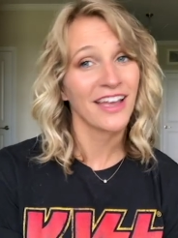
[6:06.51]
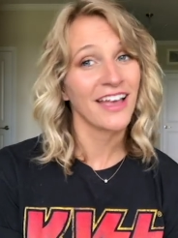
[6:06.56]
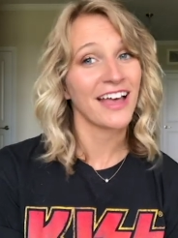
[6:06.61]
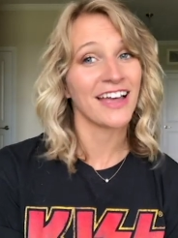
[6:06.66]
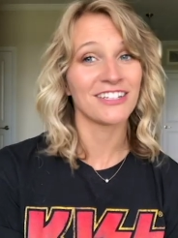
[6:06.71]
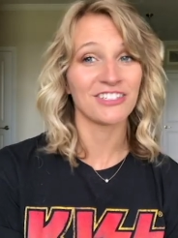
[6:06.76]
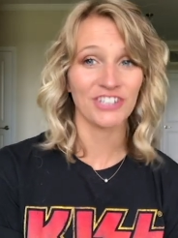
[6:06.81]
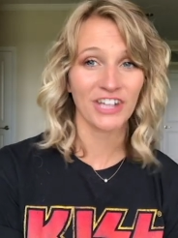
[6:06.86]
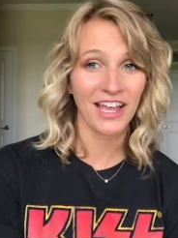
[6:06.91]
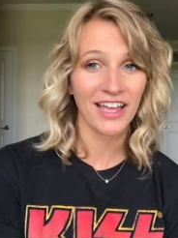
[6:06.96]

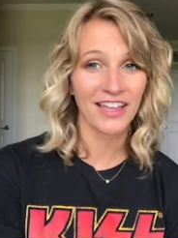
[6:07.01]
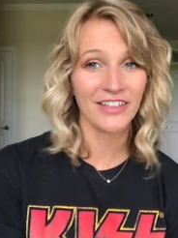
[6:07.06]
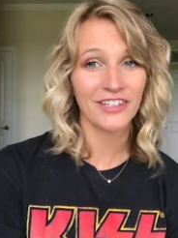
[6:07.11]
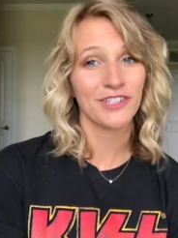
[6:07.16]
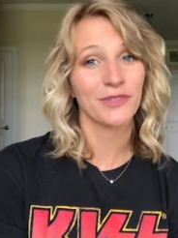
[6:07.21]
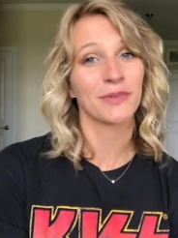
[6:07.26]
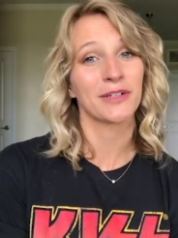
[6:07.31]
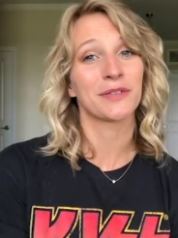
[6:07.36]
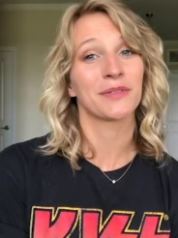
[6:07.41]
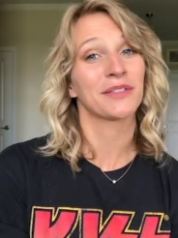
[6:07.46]
a challenge
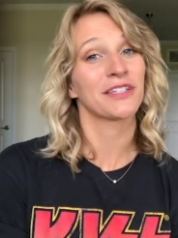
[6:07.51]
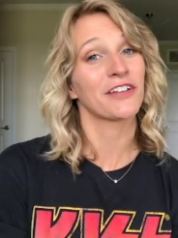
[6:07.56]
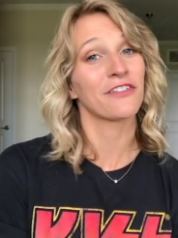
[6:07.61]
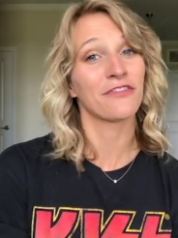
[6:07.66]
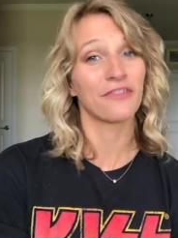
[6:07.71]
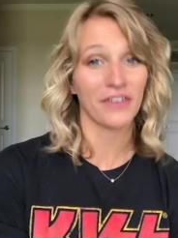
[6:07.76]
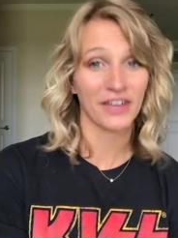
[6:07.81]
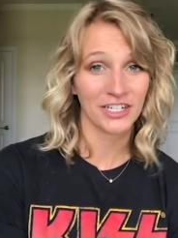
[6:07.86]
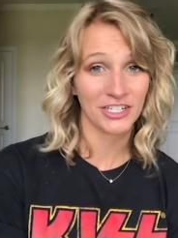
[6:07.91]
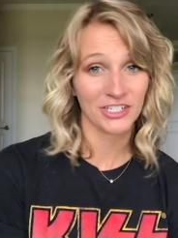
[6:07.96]
but it's been a
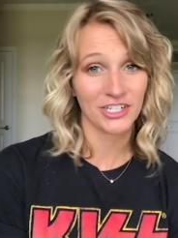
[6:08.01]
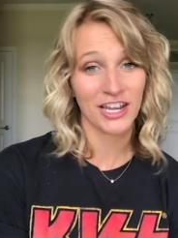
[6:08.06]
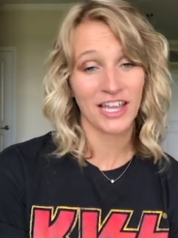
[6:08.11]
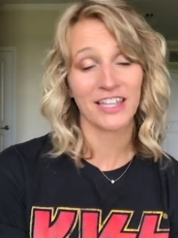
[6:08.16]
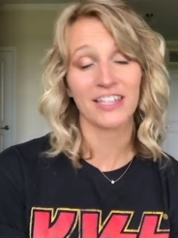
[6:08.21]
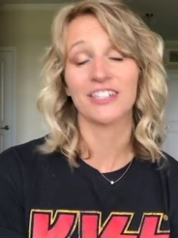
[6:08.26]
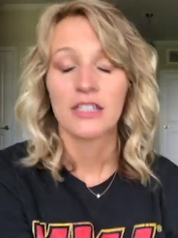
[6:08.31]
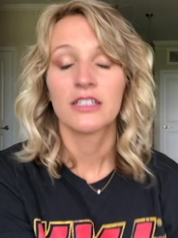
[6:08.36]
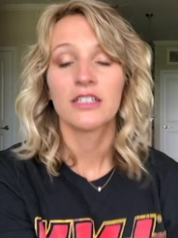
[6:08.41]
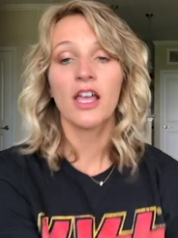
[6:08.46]
fun
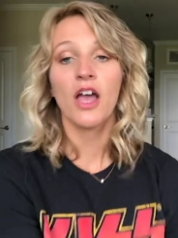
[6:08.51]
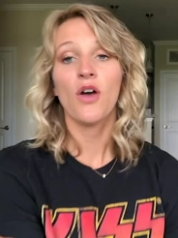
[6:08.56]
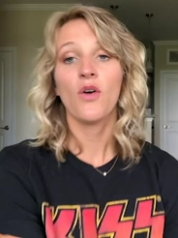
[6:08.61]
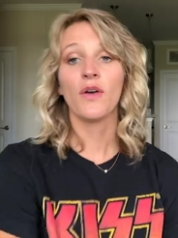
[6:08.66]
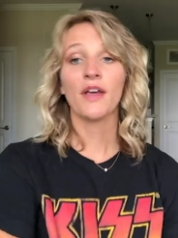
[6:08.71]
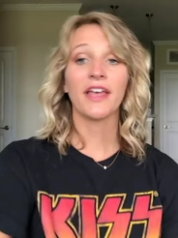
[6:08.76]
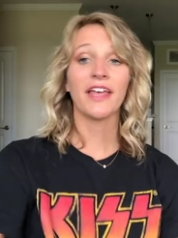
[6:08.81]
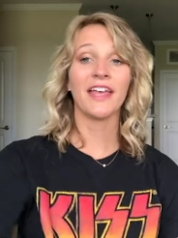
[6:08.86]
challenge so